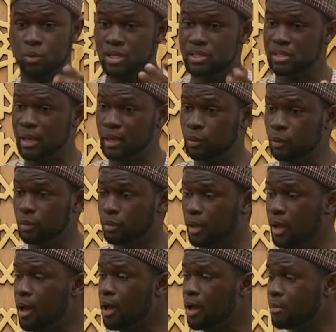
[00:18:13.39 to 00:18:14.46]

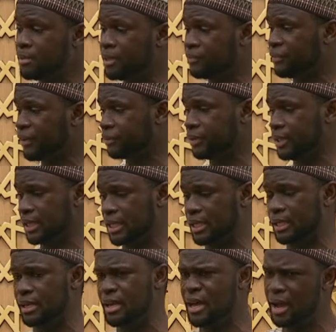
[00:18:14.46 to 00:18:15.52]
Was'alullaha min
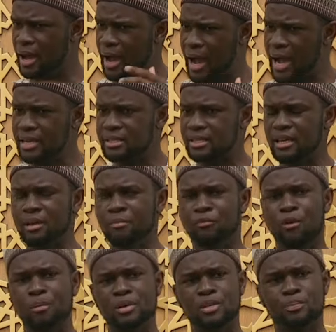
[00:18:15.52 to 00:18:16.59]
fadlihi. Ask him
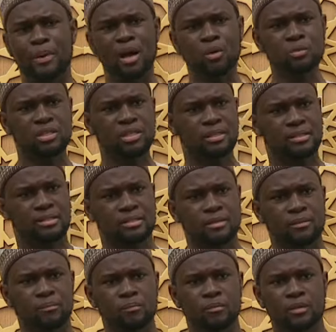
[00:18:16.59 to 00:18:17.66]
from his bounties.
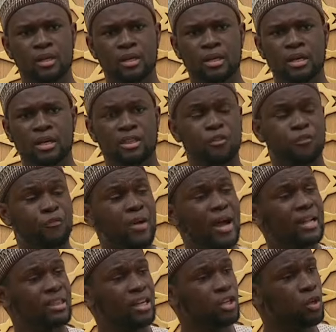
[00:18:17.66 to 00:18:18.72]
The
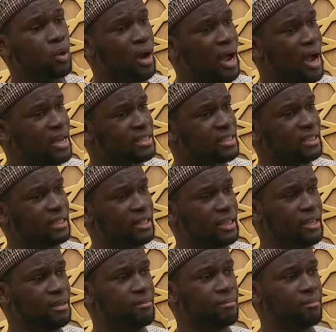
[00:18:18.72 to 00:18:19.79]
fact that you are asking
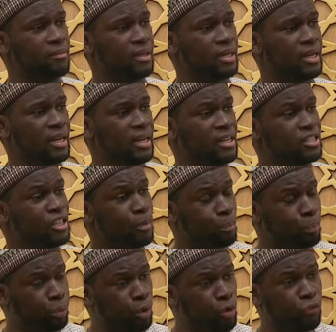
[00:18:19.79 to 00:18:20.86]
him is a
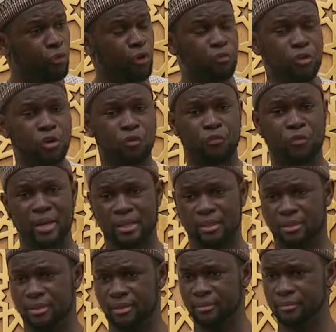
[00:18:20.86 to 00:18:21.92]
proof of your
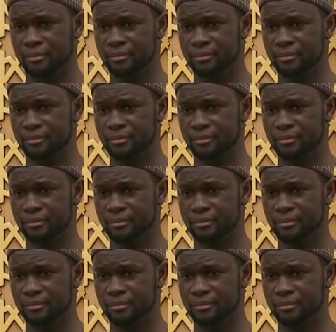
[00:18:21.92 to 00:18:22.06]
faith.